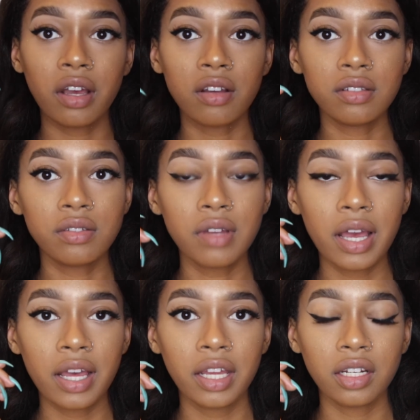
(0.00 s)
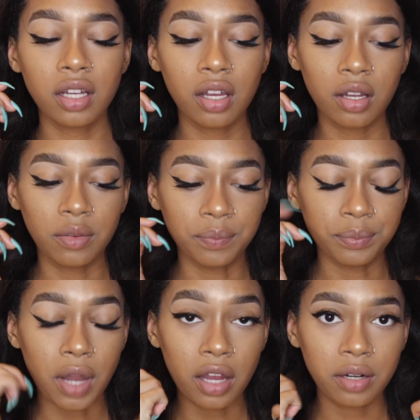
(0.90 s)
also add
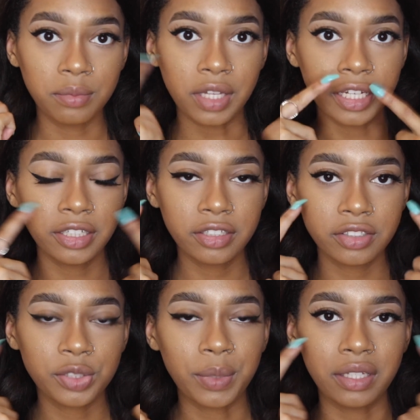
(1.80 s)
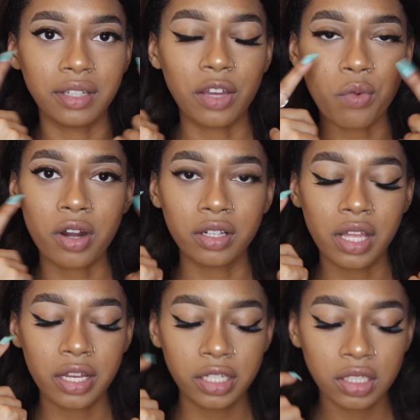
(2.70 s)
bottom liner to my like
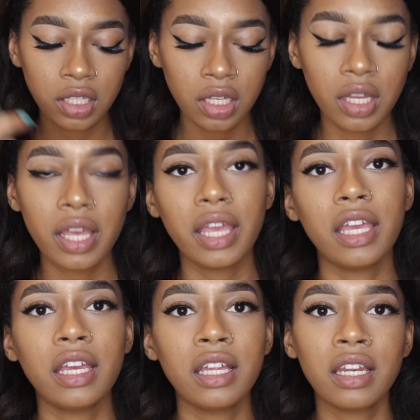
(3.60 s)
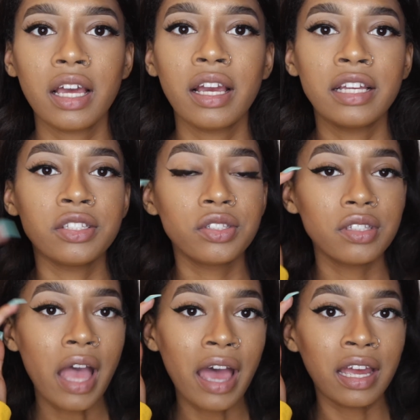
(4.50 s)
waterline, and I
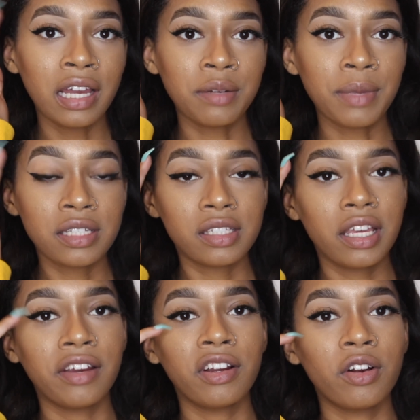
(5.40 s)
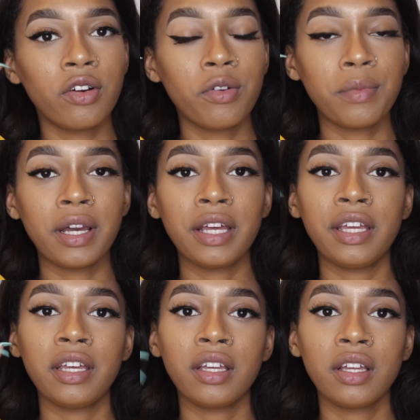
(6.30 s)
add mascara on
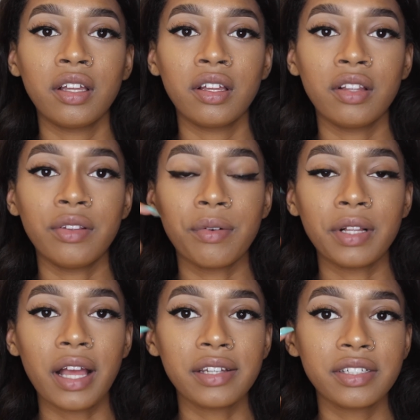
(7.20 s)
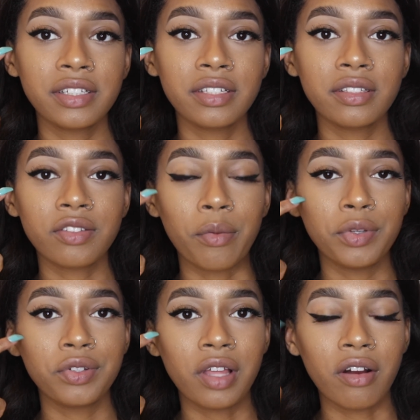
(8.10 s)
my lower lashes, so I'm
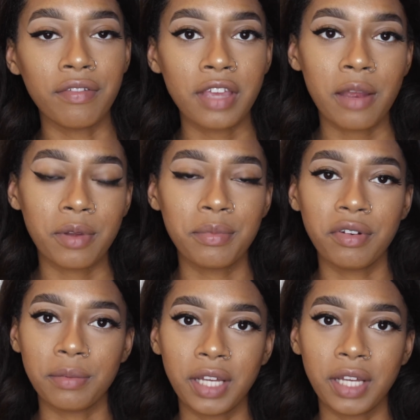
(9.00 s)
gonna do that off camera and be right